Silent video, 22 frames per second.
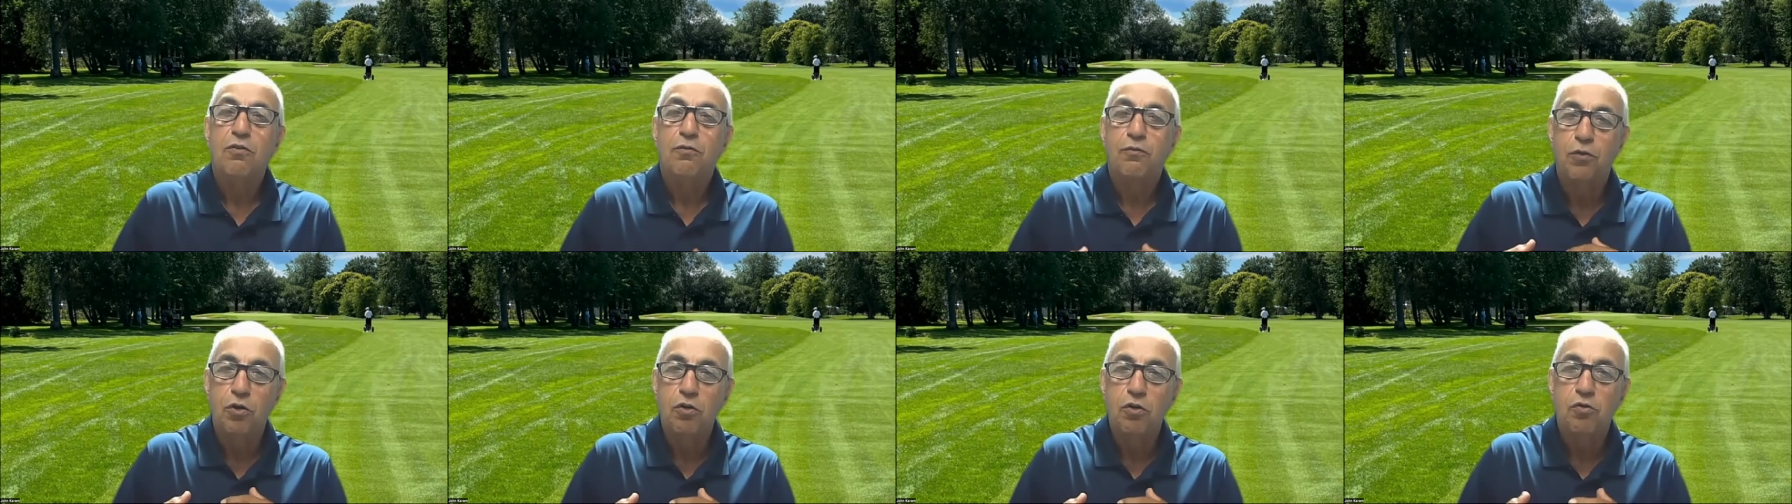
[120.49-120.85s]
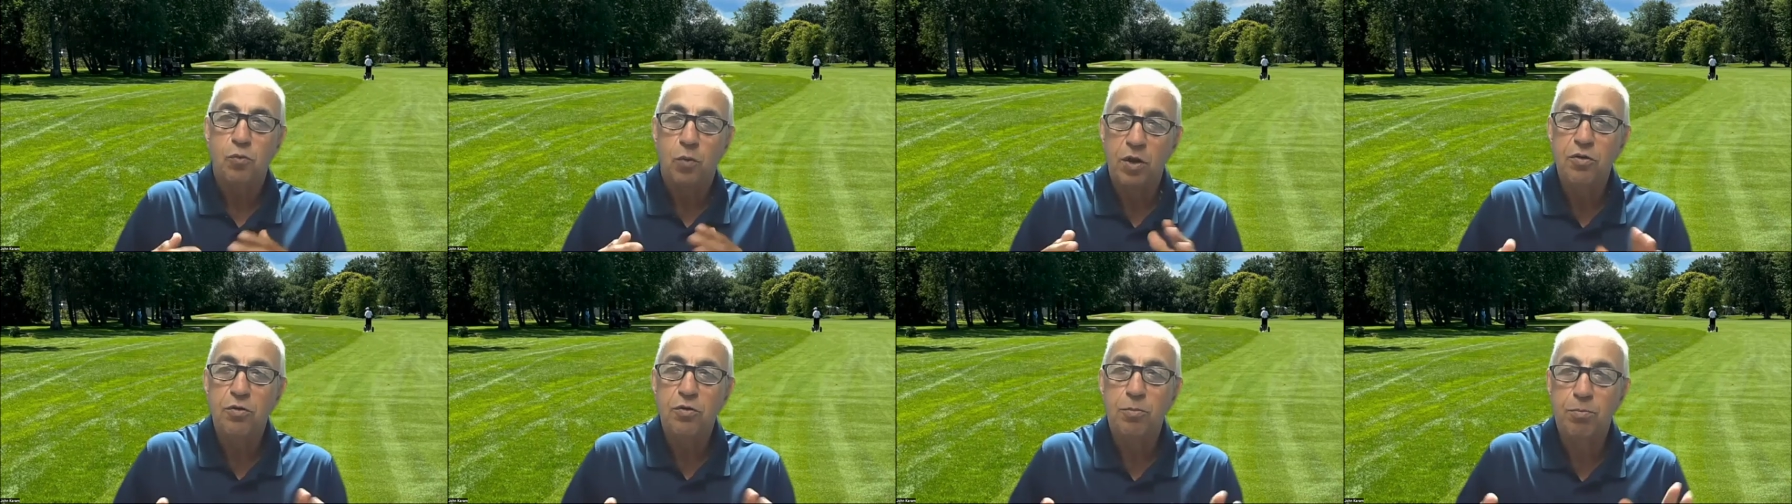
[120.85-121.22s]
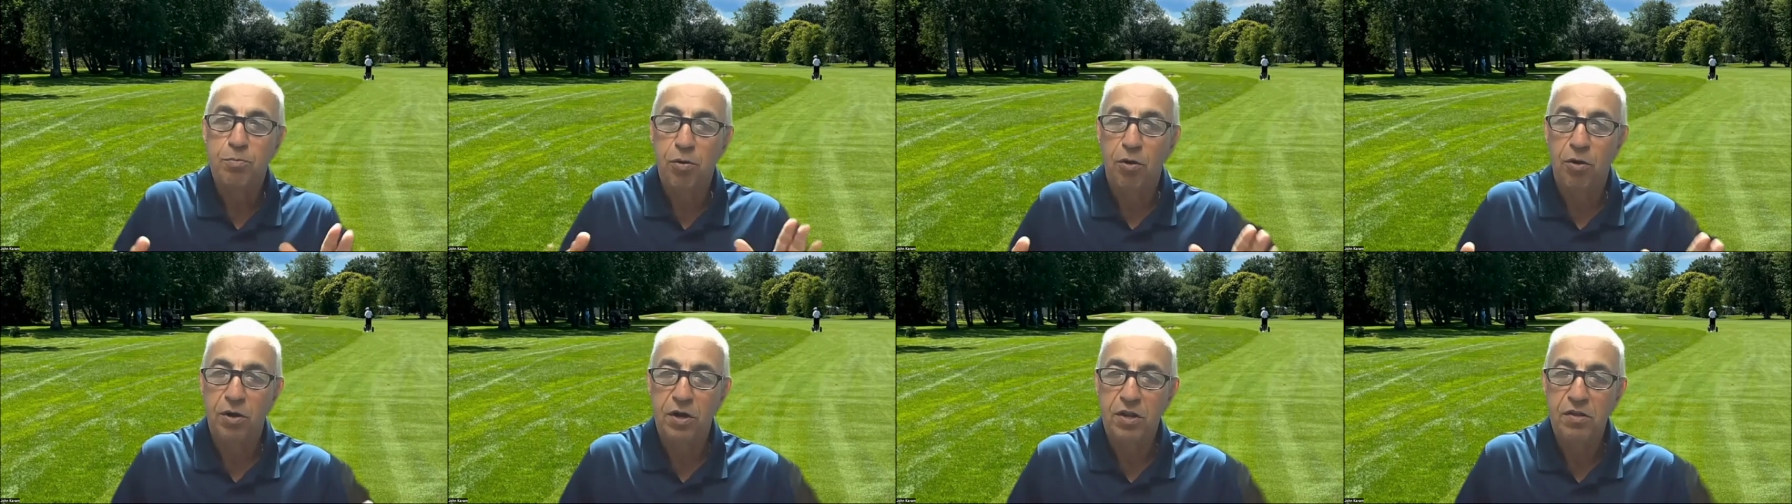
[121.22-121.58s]
first one who
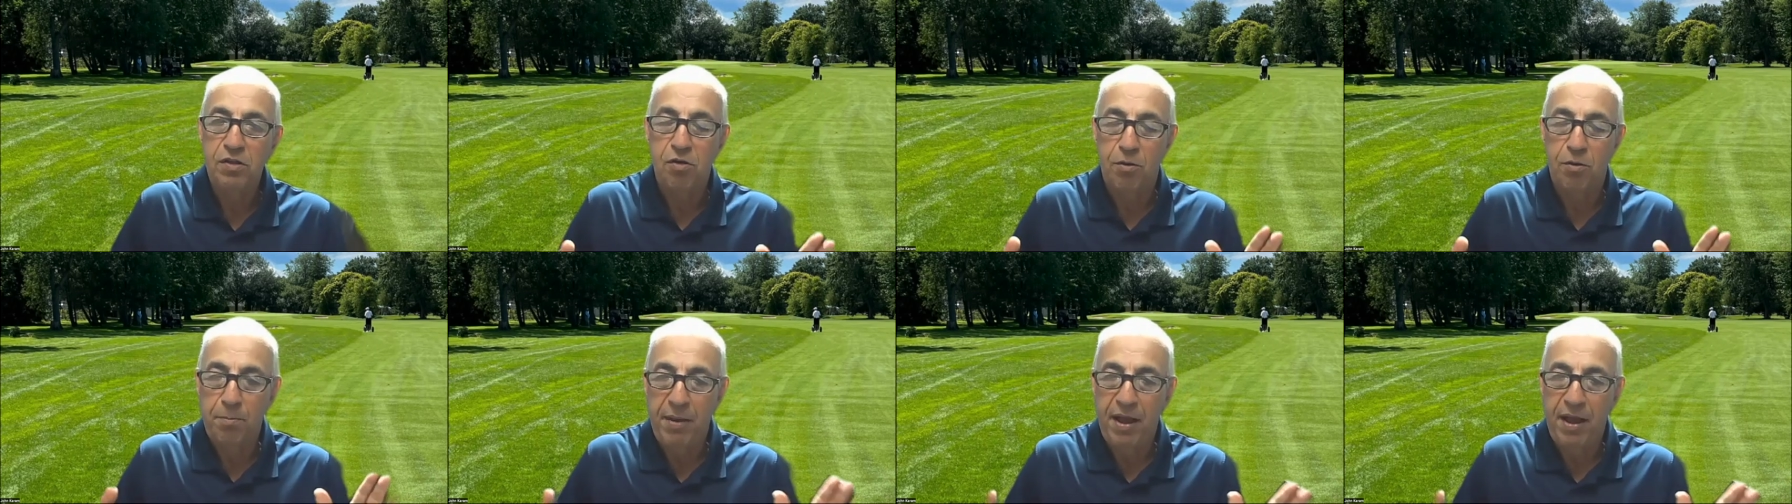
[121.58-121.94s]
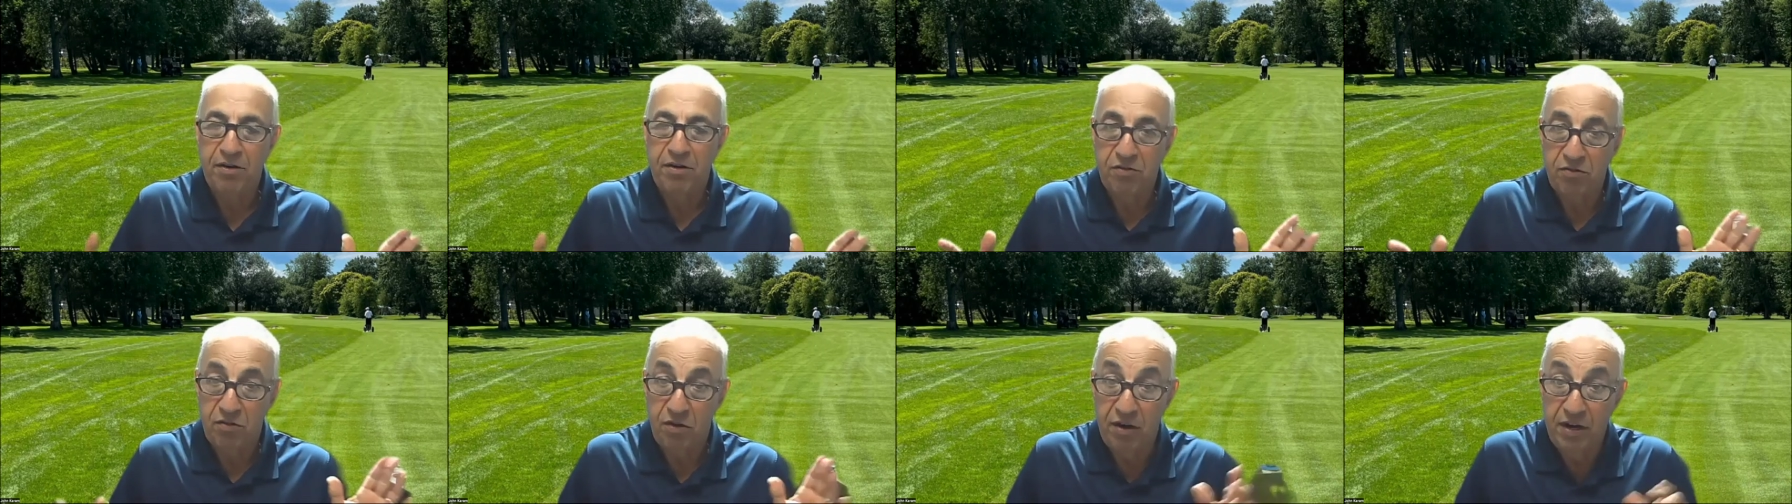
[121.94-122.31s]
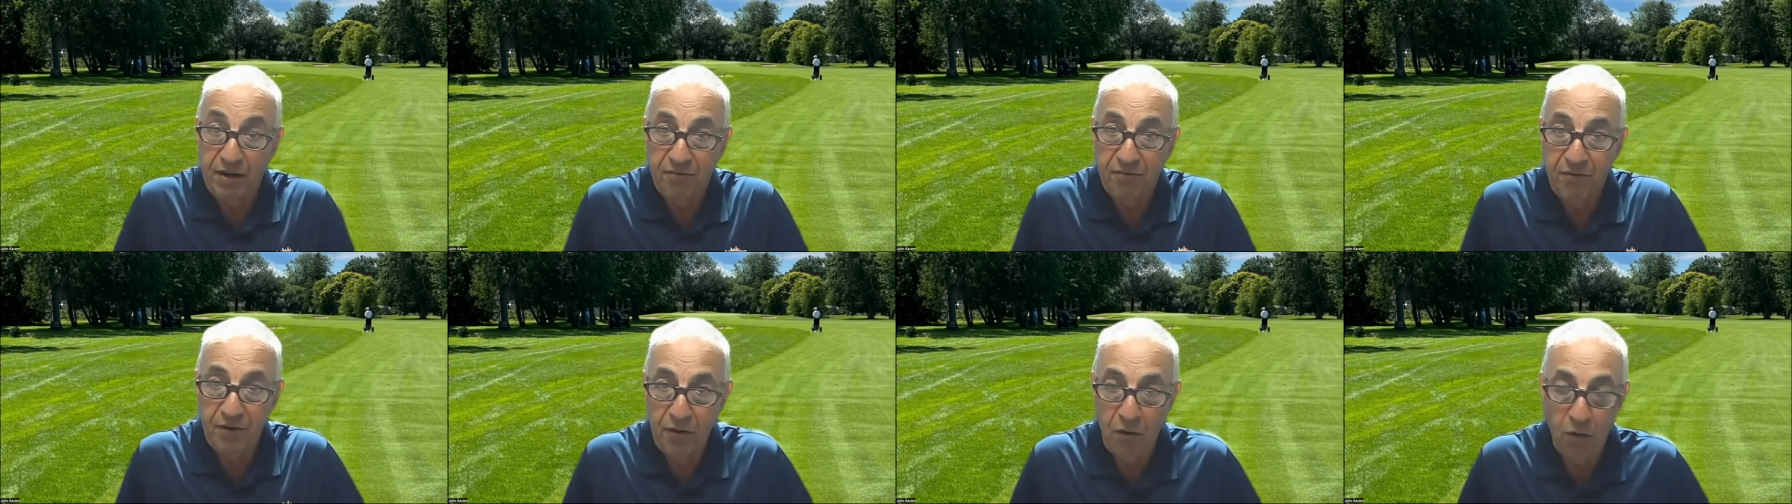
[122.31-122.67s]
birdies or betters on every